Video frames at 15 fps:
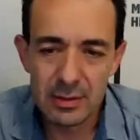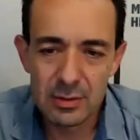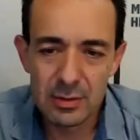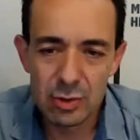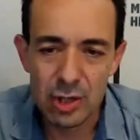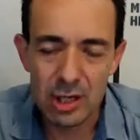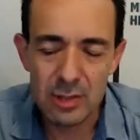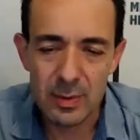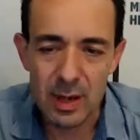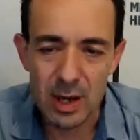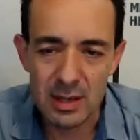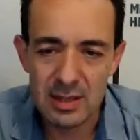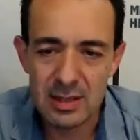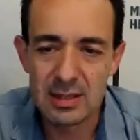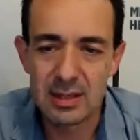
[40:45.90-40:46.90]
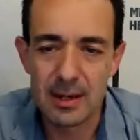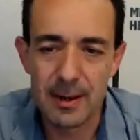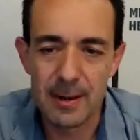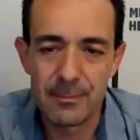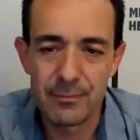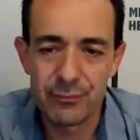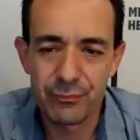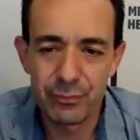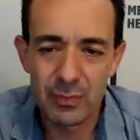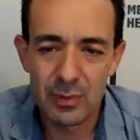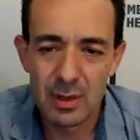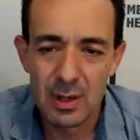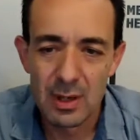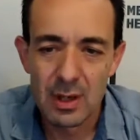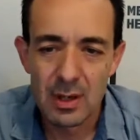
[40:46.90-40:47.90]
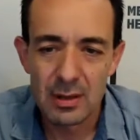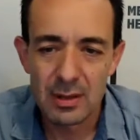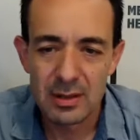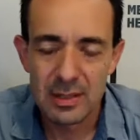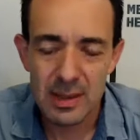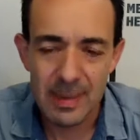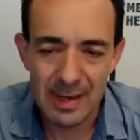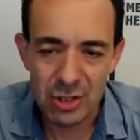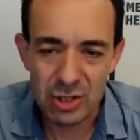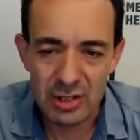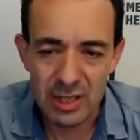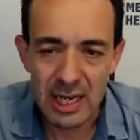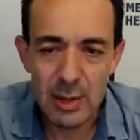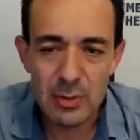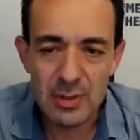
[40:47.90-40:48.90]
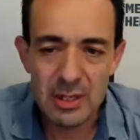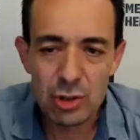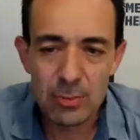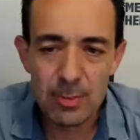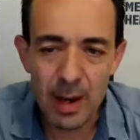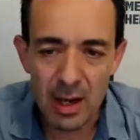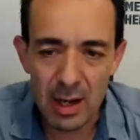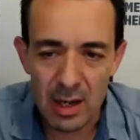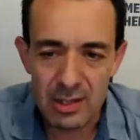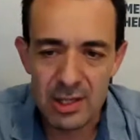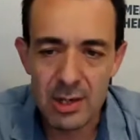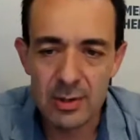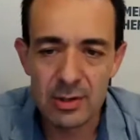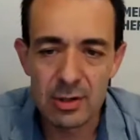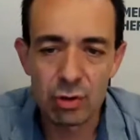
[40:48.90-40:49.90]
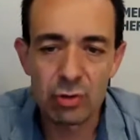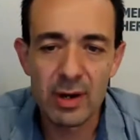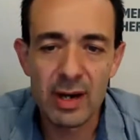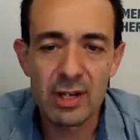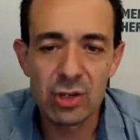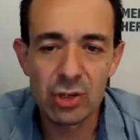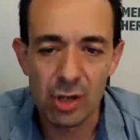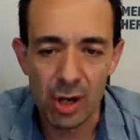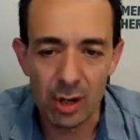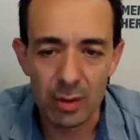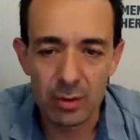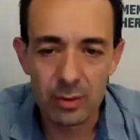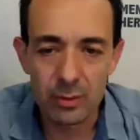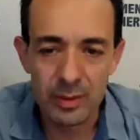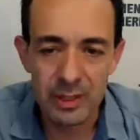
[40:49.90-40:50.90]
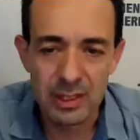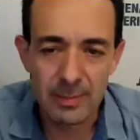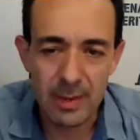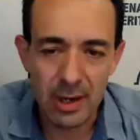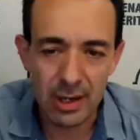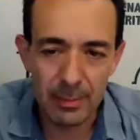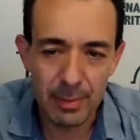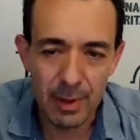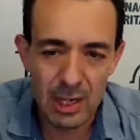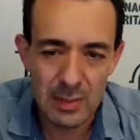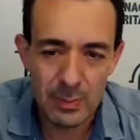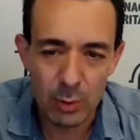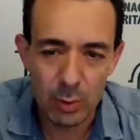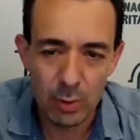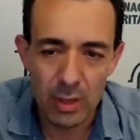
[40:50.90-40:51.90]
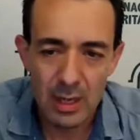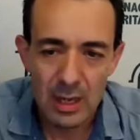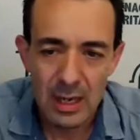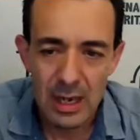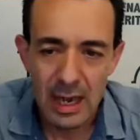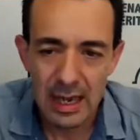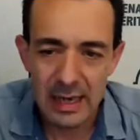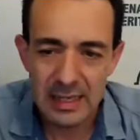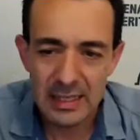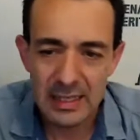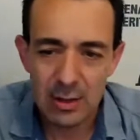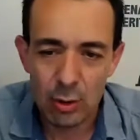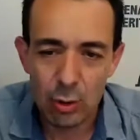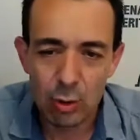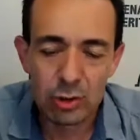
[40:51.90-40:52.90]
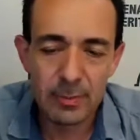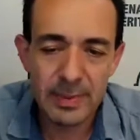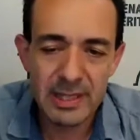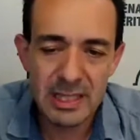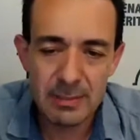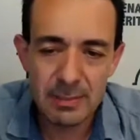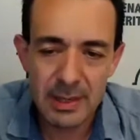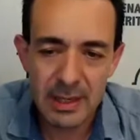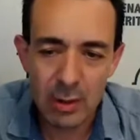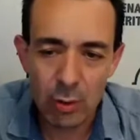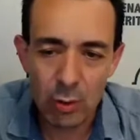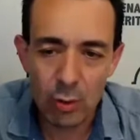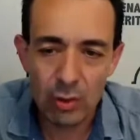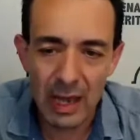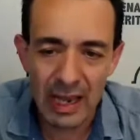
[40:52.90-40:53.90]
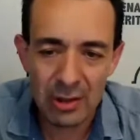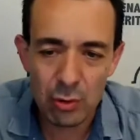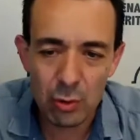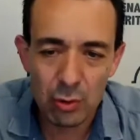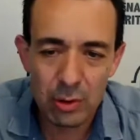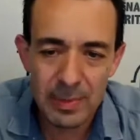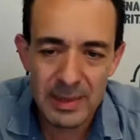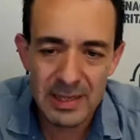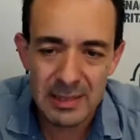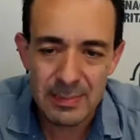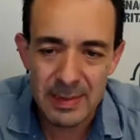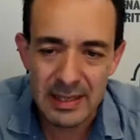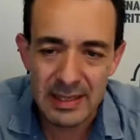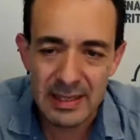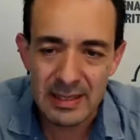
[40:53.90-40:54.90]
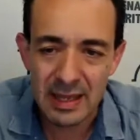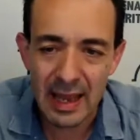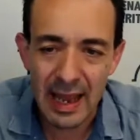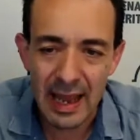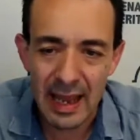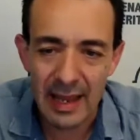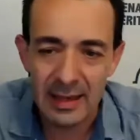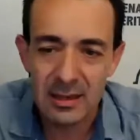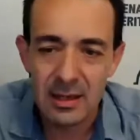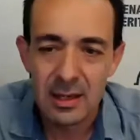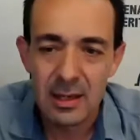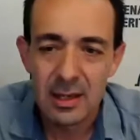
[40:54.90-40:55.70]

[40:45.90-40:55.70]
Gentleman asks, Say mentions that he was in Dubai last year at a trade show with his American passport, and he said that all the business meetings I had,